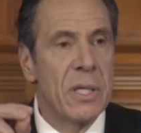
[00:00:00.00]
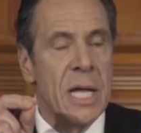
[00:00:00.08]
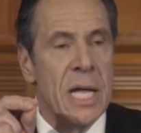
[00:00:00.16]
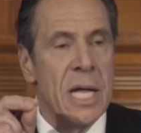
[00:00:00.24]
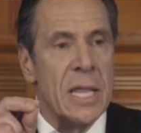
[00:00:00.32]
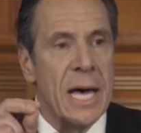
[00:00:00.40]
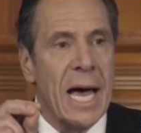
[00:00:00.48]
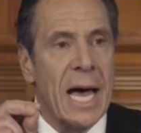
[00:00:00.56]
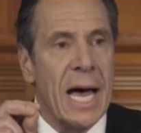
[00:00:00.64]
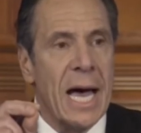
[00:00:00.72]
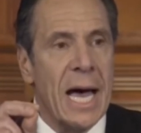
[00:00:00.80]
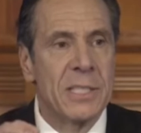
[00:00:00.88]
the
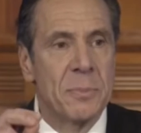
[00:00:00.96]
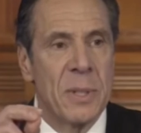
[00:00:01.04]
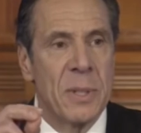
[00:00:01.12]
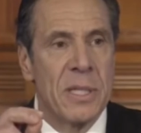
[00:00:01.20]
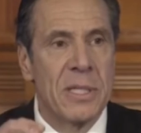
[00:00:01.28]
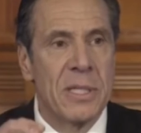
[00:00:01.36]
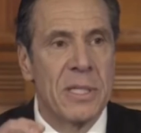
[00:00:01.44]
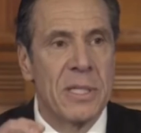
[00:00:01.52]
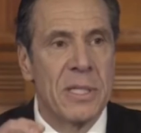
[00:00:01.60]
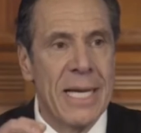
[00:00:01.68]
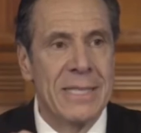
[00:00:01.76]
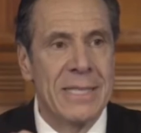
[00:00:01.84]
hospital
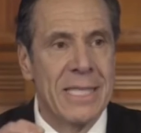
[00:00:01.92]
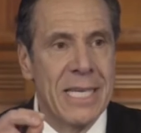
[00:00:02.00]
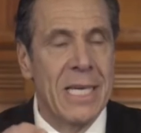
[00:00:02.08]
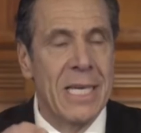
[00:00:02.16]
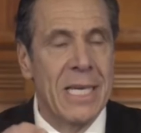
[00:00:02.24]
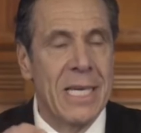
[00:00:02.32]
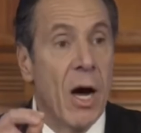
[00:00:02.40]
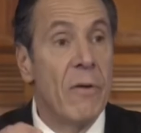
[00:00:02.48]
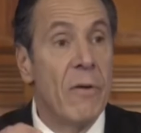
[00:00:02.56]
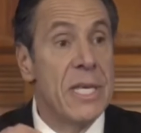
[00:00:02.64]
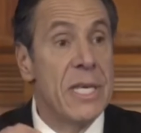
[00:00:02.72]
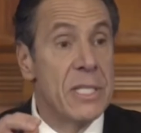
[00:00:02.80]
capacity of
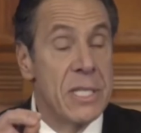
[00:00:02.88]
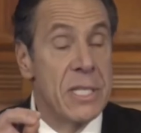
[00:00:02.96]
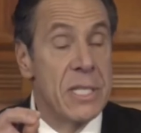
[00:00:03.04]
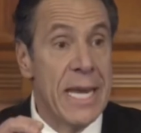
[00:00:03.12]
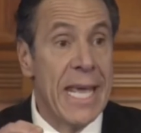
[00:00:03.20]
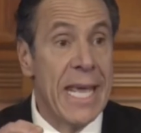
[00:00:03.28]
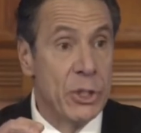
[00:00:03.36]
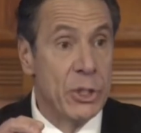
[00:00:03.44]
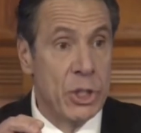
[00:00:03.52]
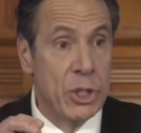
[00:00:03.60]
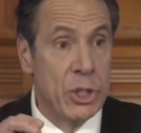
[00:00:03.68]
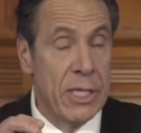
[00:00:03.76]
this
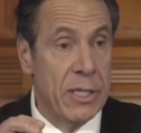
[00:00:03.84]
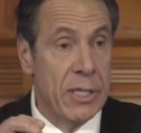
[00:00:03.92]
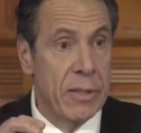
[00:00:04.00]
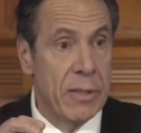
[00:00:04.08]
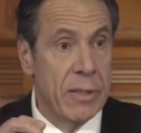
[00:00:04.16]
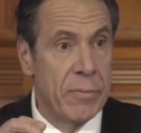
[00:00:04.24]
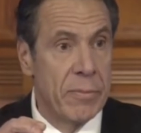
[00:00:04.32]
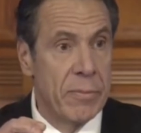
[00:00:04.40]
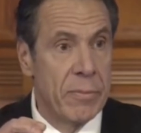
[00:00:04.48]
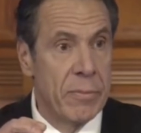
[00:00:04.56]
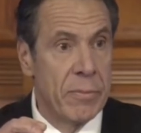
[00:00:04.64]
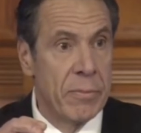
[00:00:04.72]
nation.
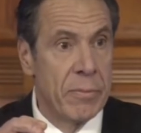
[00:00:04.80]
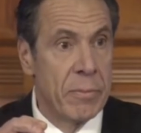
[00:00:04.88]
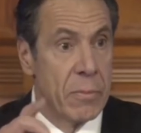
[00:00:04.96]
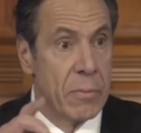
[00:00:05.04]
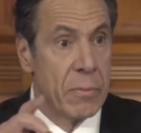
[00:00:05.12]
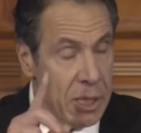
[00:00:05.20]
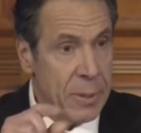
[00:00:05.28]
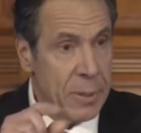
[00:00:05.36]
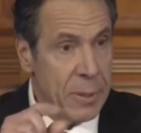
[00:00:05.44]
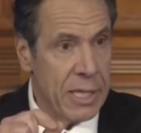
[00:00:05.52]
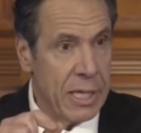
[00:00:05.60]
Think about that.